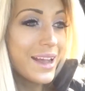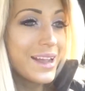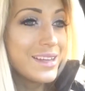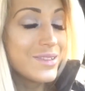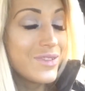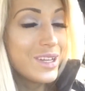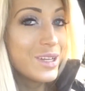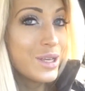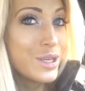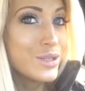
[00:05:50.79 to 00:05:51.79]
I just
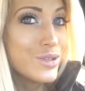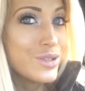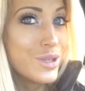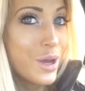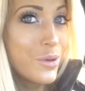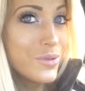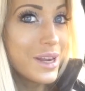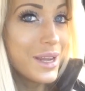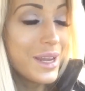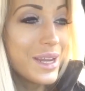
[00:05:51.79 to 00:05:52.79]
feel so
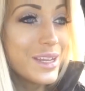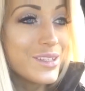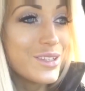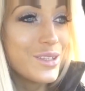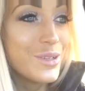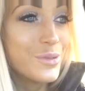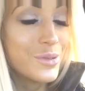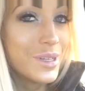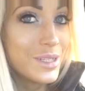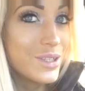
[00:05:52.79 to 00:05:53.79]
ready to
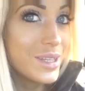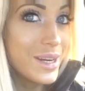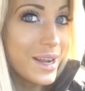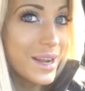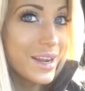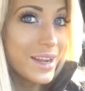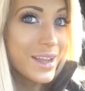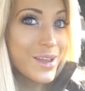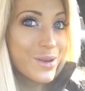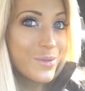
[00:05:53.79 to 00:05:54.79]
crush the day